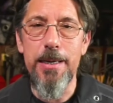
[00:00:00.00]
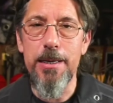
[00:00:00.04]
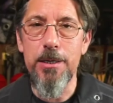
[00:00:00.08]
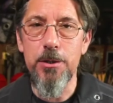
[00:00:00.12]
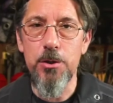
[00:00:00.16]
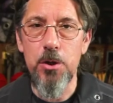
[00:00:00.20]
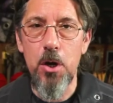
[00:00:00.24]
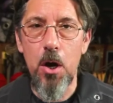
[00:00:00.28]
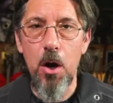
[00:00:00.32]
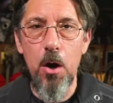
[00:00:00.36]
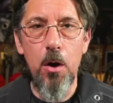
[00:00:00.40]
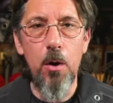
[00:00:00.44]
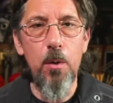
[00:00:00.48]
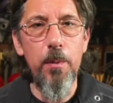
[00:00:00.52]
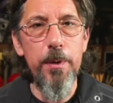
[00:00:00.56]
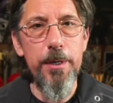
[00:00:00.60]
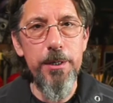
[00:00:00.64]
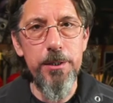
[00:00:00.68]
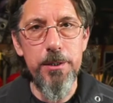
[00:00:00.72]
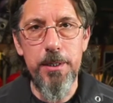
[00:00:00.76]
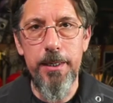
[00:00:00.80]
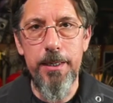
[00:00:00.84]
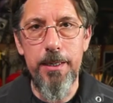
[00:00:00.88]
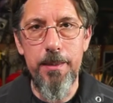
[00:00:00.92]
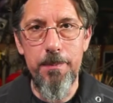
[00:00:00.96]
is
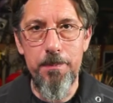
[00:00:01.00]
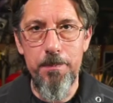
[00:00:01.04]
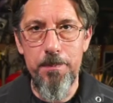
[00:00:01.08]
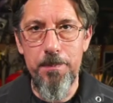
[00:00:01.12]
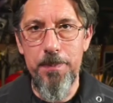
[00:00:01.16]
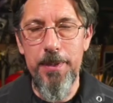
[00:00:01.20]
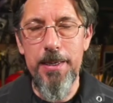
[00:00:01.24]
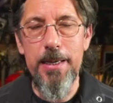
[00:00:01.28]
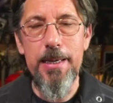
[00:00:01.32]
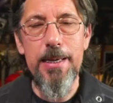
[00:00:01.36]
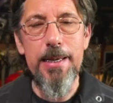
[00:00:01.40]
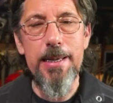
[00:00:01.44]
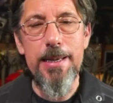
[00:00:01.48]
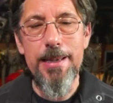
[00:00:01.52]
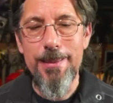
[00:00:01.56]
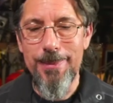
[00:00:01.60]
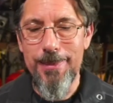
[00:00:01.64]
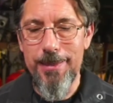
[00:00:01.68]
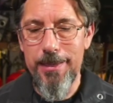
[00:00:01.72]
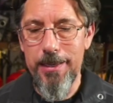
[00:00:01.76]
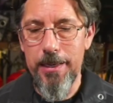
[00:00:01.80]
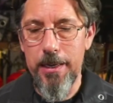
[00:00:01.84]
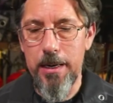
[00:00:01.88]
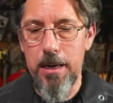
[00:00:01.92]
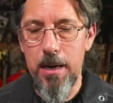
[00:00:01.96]
always going to be
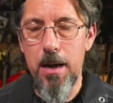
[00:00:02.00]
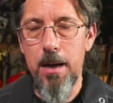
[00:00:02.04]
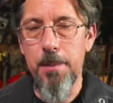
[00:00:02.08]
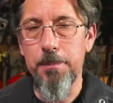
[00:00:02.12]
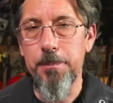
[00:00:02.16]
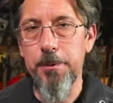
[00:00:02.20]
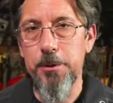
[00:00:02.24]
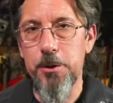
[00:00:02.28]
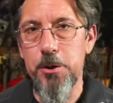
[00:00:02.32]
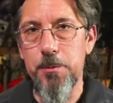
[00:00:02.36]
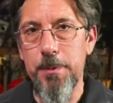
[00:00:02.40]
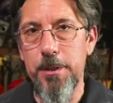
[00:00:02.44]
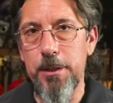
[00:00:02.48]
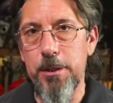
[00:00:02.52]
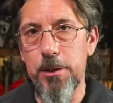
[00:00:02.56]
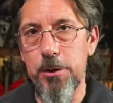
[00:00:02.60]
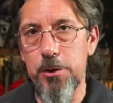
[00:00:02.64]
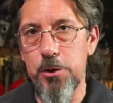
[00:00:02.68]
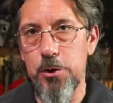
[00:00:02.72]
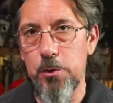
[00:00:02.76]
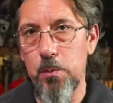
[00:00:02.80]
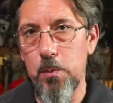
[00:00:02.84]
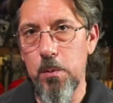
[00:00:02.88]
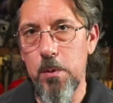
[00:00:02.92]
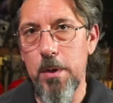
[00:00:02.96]
the accomplishment
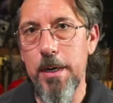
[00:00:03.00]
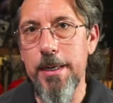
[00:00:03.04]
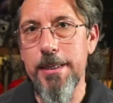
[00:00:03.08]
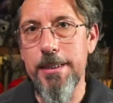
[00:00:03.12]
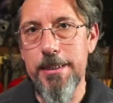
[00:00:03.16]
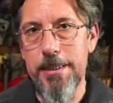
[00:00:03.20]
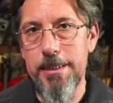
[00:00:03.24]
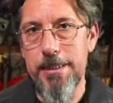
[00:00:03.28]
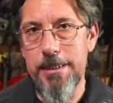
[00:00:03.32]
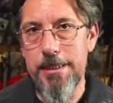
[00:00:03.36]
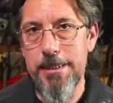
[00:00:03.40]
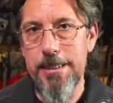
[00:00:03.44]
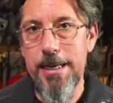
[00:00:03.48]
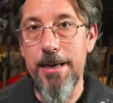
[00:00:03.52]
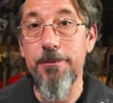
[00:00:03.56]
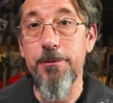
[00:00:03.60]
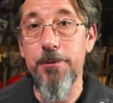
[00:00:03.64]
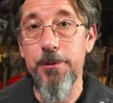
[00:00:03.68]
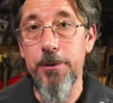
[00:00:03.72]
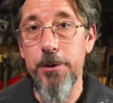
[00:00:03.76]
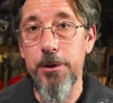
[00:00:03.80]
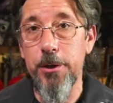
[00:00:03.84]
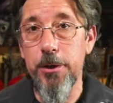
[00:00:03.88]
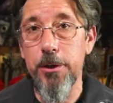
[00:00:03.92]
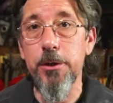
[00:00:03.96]
that you want to set
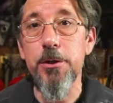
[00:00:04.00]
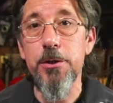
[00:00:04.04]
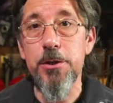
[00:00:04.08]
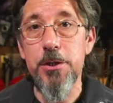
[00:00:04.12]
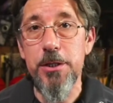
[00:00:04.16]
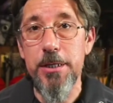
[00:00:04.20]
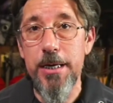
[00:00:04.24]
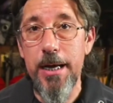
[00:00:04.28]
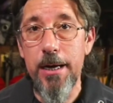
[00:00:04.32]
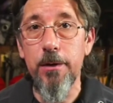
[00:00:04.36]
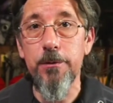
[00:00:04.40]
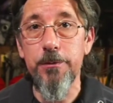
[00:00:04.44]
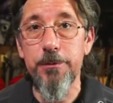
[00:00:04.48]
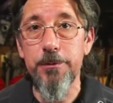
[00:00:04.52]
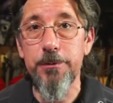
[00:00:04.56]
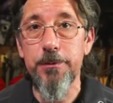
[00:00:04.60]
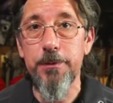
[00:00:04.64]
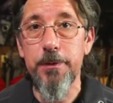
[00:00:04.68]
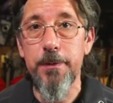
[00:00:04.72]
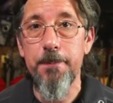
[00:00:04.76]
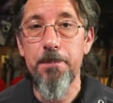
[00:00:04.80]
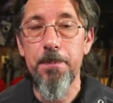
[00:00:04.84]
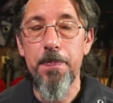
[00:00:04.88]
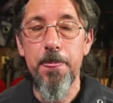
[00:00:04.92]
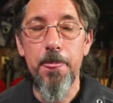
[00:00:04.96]
for
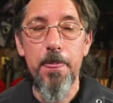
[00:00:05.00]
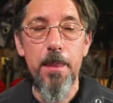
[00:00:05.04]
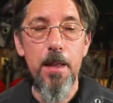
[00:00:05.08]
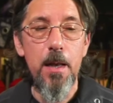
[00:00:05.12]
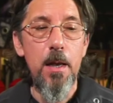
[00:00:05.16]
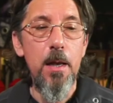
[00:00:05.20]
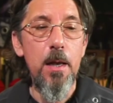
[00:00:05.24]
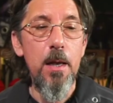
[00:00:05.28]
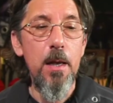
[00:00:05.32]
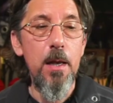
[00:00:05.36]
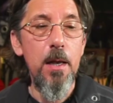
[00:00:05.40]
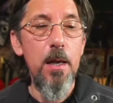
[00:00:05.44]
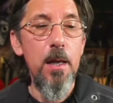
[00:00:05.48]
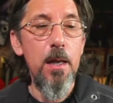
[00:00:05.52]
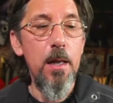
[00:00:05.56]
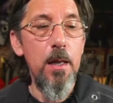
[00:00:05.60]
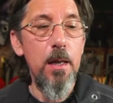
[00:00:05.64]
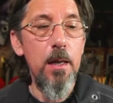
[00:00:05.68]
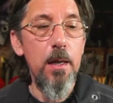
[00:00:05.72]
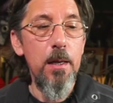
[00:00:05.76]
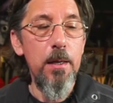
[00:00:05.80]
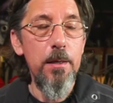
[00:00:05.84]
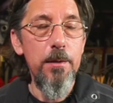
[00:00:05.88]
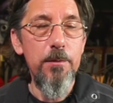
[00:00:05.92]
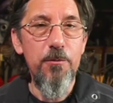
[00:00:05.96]
yourself.
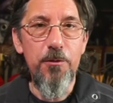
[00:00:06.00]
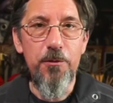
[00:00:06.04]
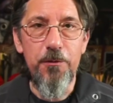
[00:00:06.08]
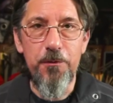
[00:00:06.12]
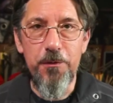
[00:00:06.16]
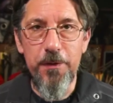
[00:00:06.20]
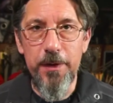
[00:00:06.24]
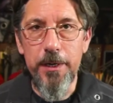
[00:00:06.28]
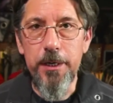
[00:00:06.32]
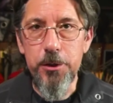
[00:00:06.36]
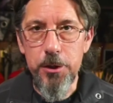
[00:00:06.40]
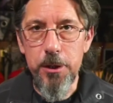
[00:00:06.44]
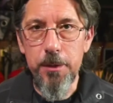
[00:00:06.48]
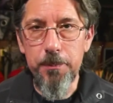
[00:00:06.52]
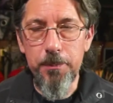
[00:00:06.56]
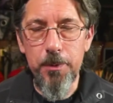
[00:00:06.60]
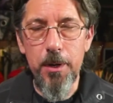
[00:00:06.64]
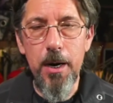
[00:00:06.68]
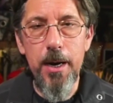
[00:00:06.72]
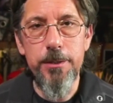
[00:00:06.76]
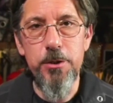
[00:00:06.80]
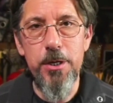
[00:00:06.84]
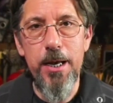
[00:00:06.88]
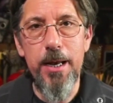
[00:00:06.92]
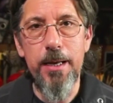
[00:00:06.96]
Finish the
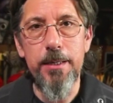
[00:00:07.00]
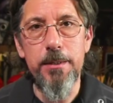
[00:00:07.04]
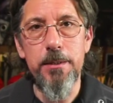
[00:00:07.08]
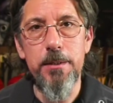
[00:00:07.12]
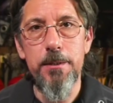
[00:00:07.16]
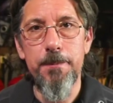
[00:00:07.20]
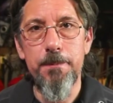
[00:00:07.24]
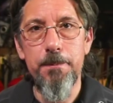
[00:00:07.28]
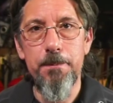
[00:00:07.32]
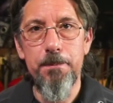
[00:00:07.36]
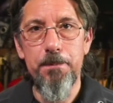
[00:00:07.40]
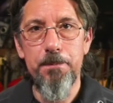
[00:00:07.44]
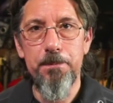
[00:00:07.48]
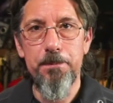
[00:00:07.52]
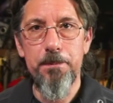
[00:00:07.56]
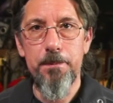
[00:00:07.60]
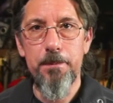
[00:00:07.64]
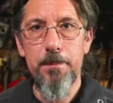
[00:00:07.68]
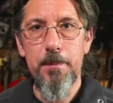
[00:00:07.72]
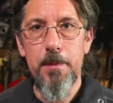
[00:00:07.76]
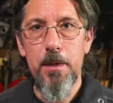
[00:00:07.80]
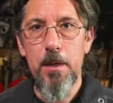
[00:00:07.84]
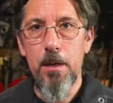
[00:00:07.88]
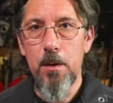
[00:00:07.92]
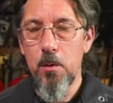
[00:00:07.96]
project.
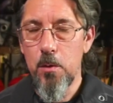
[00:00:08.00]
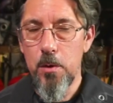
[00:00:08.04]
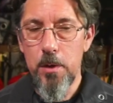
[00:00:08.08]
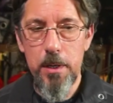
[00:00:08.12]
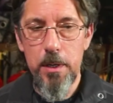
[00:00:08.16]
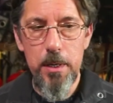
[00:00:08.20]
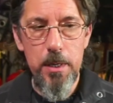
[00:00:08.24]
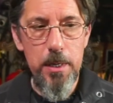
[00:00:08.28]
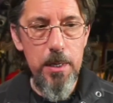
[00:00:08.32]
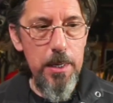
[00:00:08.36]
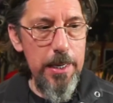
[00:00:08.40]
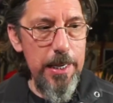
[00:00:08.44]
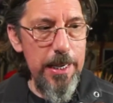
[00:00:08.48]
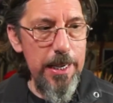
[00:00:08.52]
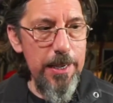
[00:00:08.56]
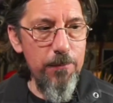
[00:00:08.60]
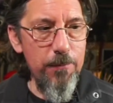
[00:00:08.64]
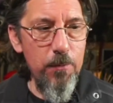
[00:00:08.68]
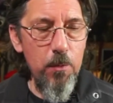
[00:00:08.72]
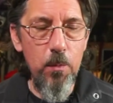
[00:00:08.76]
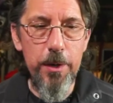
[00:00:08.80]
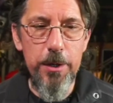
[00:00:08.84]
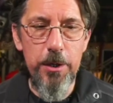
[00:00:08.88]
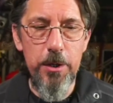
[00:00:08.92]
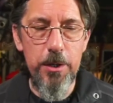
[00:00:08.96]

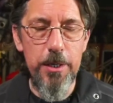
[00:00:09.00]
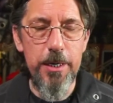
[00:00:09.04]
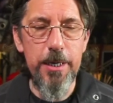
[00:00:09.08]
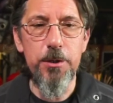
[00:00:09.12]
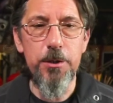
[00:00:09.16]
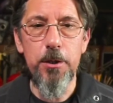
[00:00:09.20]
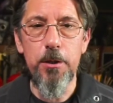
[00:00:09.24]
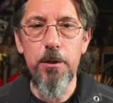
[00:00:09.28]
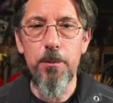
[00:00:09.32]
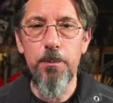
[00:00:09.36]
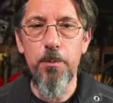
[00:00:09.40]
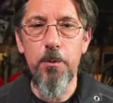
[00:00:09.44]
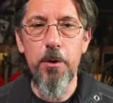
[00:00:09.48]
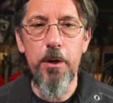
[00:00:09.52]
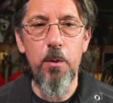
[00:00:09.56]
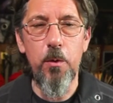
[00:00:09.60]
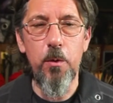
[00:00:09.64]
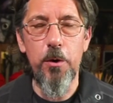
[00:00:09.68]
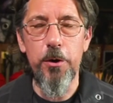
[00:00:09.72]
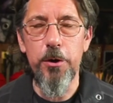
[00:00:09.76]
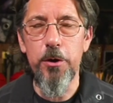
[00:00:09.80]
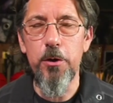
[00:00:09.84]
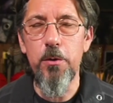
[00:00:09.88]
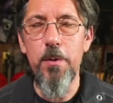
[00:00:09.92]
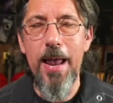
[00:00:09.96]
Even when you get to the point
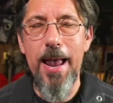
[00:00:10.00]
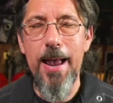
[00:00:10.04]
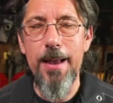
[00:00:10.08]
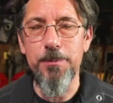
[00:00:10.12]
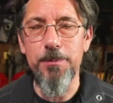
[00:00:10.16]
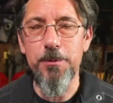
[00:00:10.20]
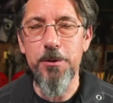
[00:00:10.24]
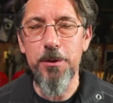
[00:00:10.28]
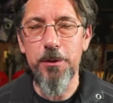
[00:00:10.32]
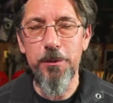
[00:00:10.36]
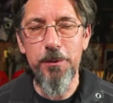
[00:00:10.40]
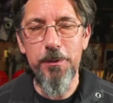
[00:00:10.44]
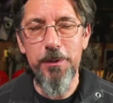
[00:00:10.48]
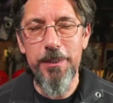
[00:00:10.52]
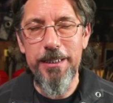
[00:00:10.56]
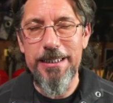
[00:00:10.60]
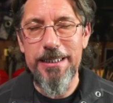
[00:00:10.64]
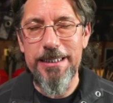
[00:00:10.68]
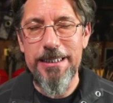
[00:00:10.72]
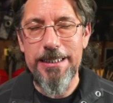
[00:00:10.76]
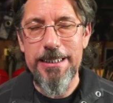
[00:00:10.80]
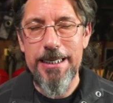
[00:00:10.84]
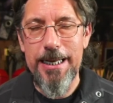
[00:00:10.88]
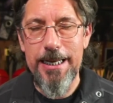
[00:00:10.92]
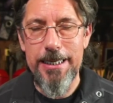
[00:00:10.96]
where you absolutely
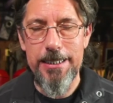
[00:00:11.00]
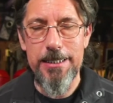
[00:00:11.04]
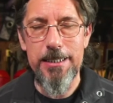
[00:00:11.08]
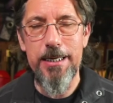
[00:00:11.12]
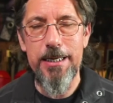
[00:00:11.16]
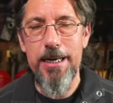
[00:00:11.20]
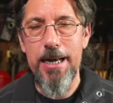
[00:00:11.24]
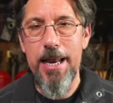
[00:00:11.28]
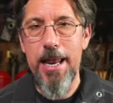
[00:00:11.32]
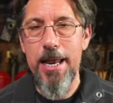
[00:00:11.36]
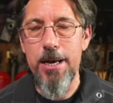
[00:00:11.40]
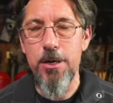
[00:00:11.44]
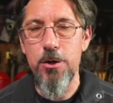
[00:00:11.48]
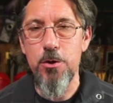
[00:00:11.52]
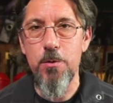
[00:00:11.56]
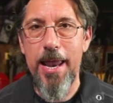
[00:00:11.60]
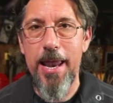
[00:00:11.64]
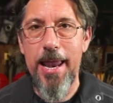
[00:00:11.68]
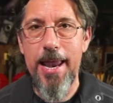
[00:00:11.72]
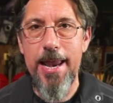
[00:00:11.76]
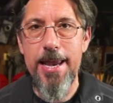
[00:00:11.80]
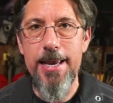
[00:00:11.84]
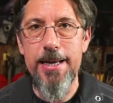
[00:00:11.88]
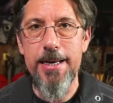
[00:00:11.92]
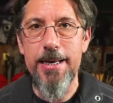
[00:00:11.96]
detest it and you
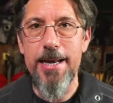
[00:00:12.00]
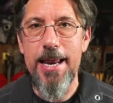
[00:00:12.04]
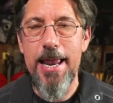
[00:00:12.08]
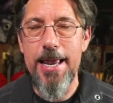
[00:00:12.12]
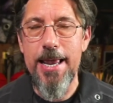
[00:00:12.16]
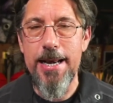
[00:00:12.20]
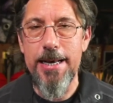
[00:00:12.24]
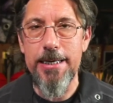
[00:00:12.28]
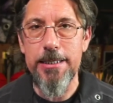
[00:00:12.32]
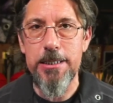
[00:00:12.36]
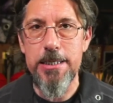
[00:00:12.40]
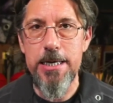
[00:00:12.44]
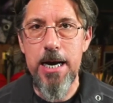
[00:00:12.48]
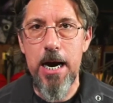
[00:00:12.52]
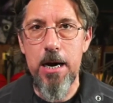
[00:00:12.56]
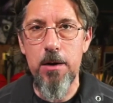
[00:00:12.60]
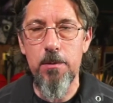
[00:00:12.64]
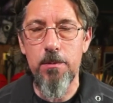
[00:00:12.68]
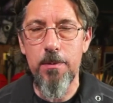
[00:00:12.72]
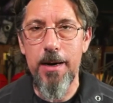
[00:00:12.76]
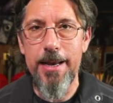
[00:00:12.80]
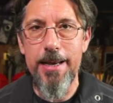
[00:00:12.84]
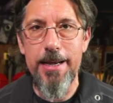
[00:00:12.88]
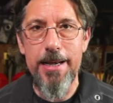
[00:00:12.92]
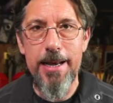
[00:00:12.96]
hate it and it's
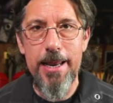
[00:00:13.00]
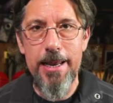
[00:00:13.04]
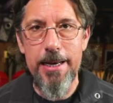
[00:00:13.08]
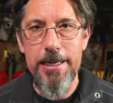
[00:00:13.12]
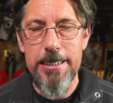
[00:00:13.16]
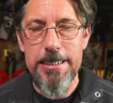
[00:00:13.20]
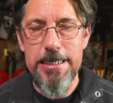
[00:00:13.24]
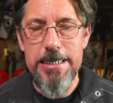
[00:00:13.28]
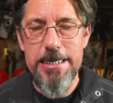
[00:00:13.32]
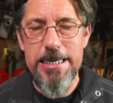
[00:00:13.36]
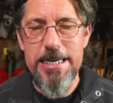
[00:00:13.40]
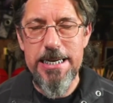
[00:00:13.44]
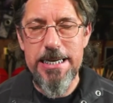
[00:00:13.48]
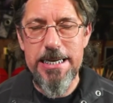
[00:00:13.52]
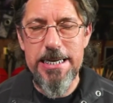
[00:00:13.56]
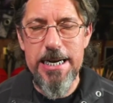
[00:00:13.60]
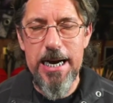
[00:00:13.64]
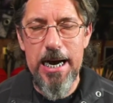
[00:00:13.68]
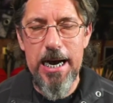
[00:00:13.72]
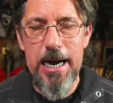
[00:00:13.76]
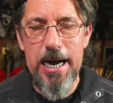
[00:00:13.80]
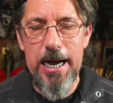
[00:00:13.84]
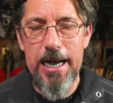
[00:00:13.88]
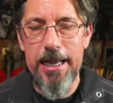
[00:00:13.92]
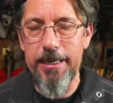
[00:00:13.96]
not right and
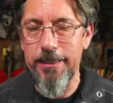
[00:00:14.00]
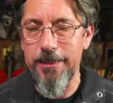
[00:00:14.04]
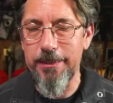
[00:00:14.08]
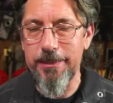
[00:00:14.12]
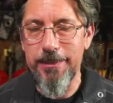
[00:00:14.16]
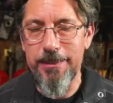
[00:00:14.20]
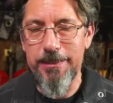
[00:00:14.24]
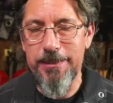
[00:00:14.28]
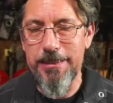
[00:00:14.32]
God,